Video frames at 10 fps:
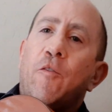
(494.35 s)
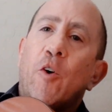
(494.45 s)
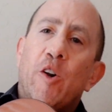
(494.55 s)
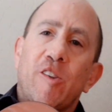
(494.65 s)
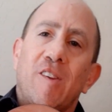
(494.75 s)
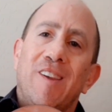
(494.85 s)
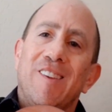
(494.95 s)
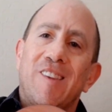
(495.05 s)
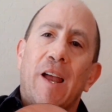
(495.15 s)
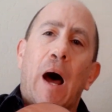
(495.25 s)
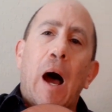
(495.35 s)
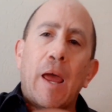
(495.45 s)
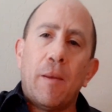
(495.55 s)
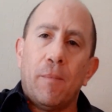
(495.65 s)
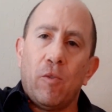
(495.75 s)
First is that
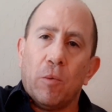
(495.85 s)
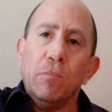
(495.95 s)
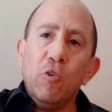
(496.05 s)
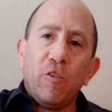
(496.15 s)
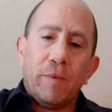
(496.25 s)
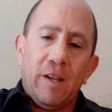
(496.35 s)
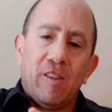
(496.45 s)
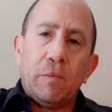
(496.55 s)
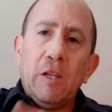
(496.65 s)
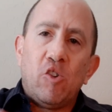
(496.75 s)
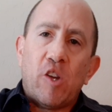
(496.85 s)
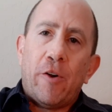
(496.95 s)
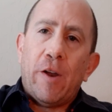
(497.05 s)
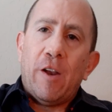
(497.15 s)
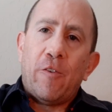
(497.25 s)
the movement is being
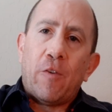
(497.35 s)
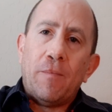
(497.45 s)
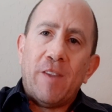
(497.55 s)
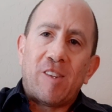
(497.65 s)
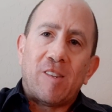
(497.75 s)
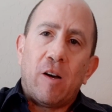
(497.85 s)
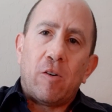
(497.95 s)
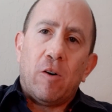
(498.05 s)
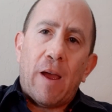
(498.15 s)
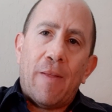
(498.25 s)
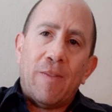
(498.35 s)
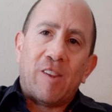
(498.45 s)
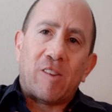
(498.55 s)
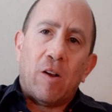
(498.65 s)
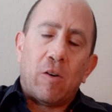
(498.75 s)
generated from this knuckle and
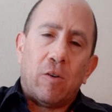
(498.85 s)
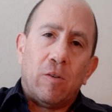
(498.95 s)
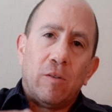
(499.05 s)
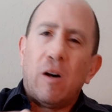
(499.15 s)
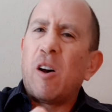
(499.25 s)
this knuckle.